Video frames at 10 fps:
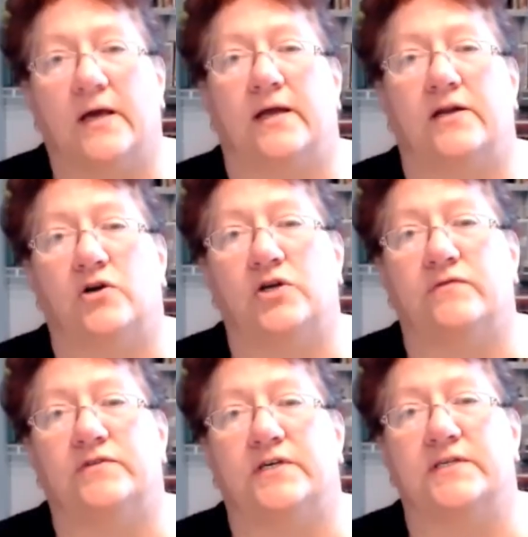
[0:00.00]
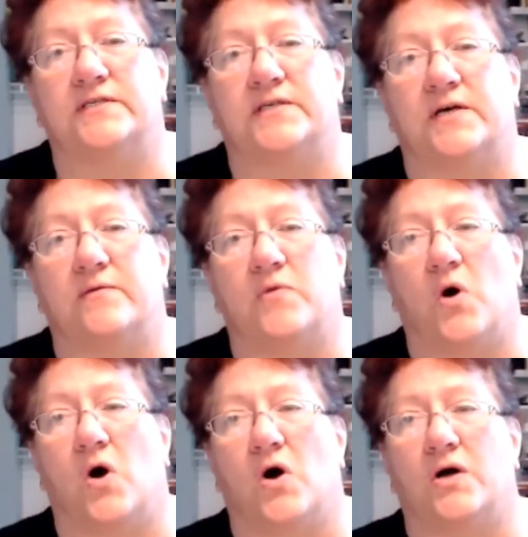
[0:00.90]
And I know you've done some
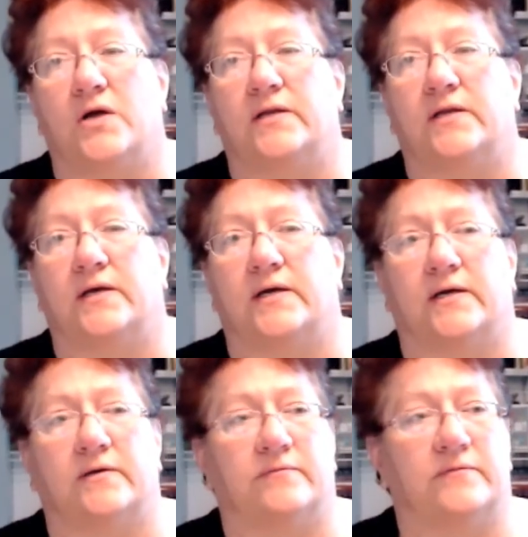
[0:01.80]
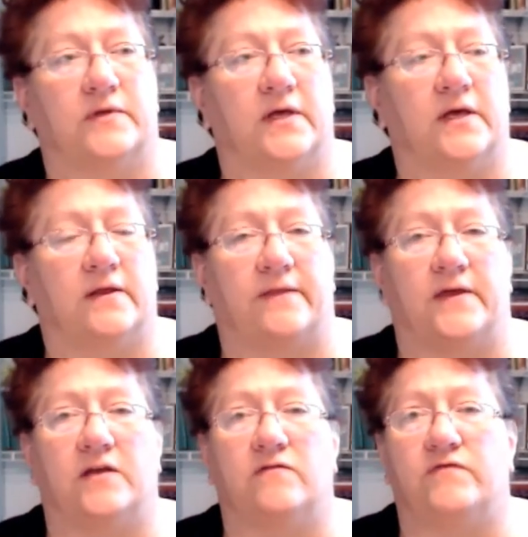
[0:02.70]
on like the
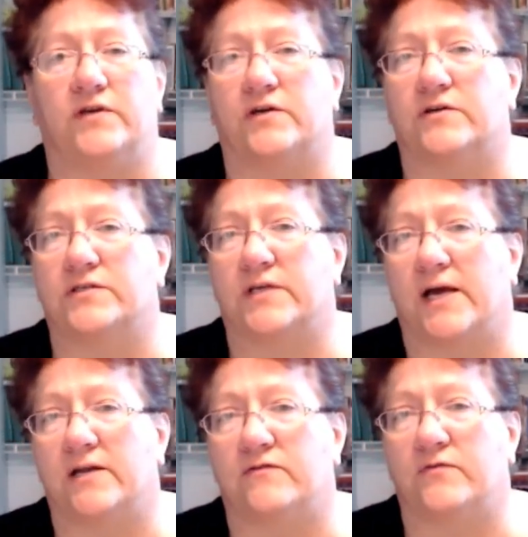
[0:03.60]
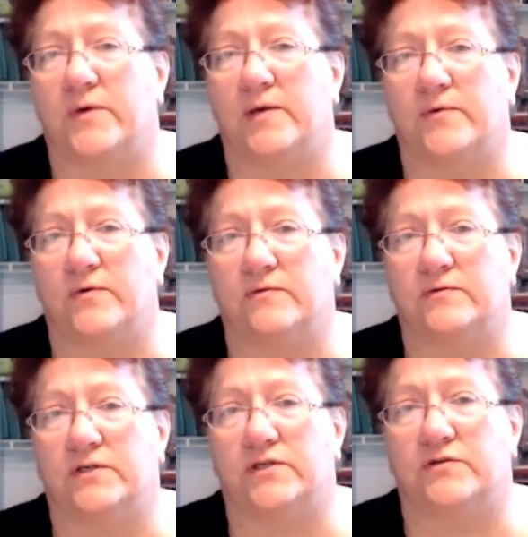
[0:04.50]
hidden figures kind of people.
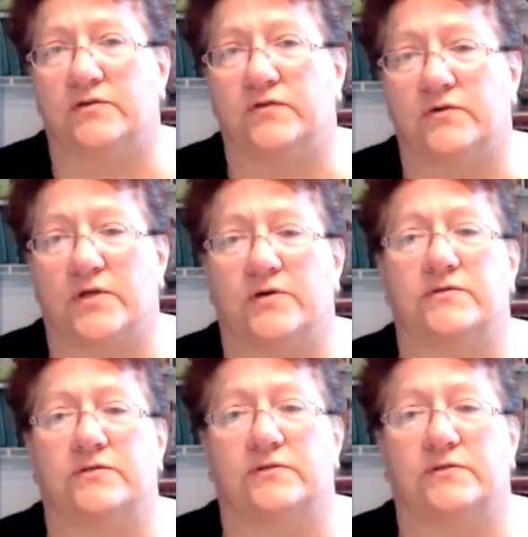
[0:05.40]
Didn't you do a few of those?